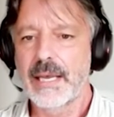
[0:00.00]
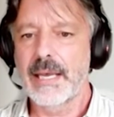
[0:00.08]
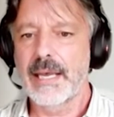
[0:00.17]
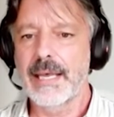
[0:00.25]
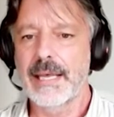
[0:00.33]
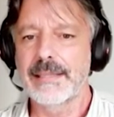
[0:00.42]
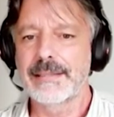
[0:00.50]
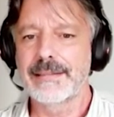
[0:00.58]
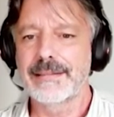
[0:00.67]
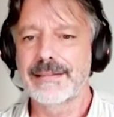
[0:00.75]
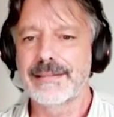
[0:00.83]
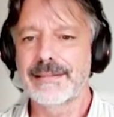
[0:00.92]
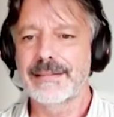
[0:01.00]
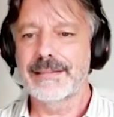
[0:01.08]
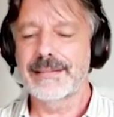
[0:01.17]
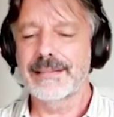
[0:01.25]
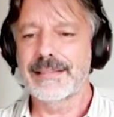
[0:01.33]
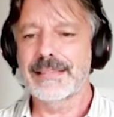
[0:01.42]

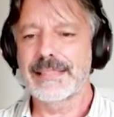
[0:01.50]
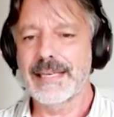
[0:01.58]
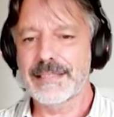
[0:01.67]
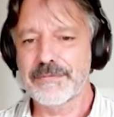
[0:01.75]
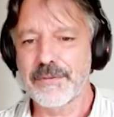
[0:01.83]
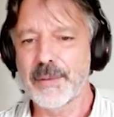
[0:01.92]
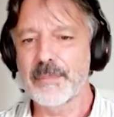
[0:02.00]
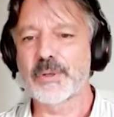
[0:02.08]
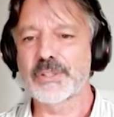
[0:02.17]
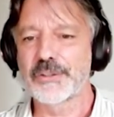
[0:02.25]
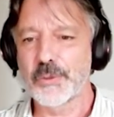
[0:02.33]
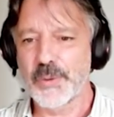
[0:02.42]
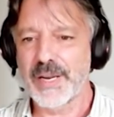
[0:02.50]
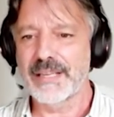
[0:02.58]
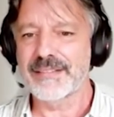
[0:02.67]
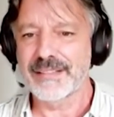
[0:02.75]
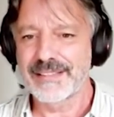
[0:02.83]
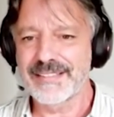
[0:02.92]
And it's very important to create